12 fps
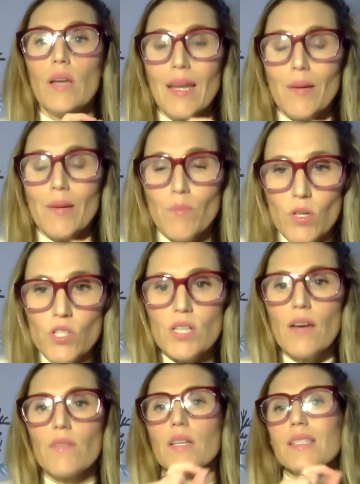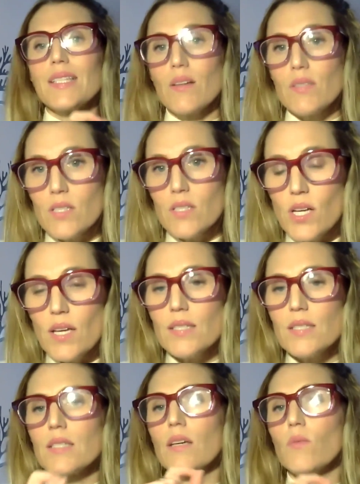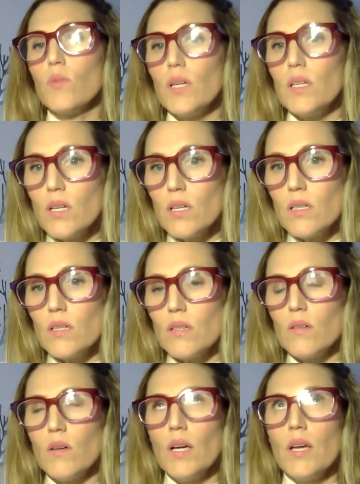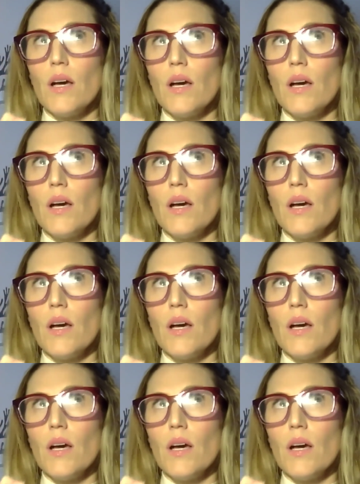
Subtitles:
emerging evidence now suggests that we know